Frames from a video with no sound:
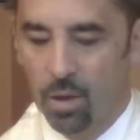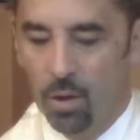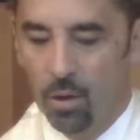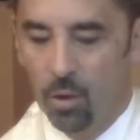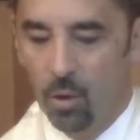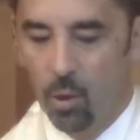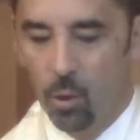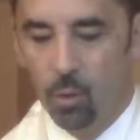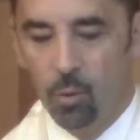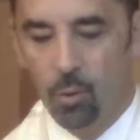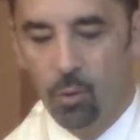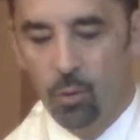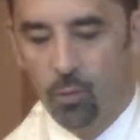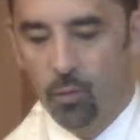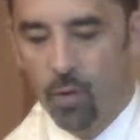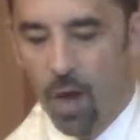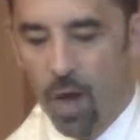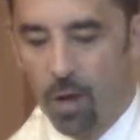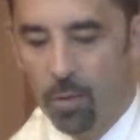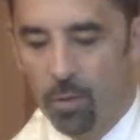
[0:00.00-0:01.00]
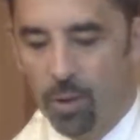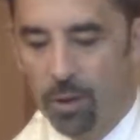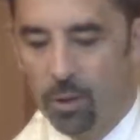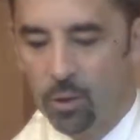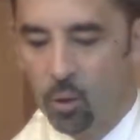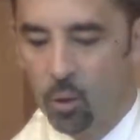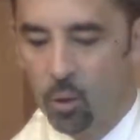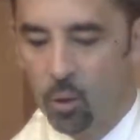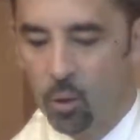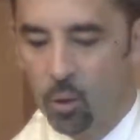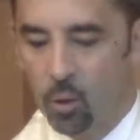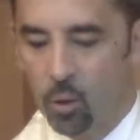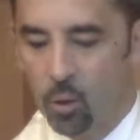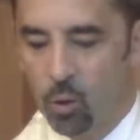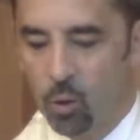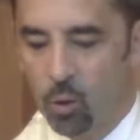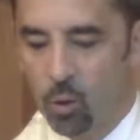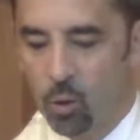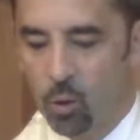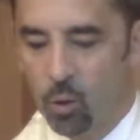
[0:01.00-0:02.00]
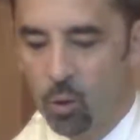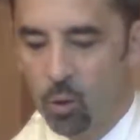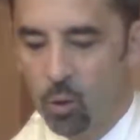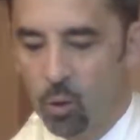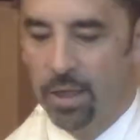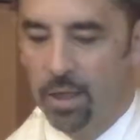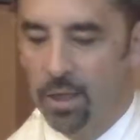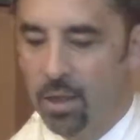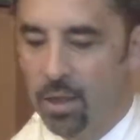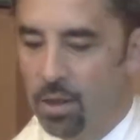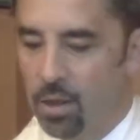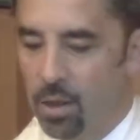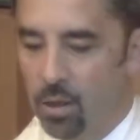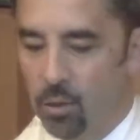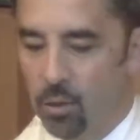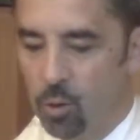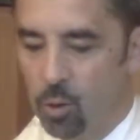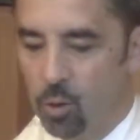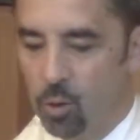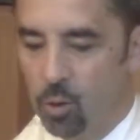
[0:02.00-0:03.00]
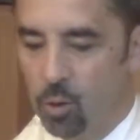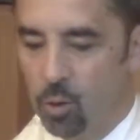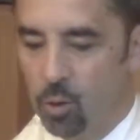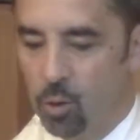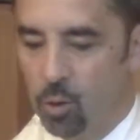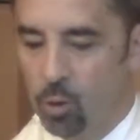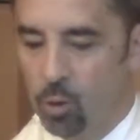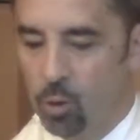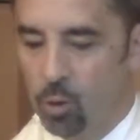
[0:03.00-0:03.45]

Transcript: Those fiery torches illuminated another truth,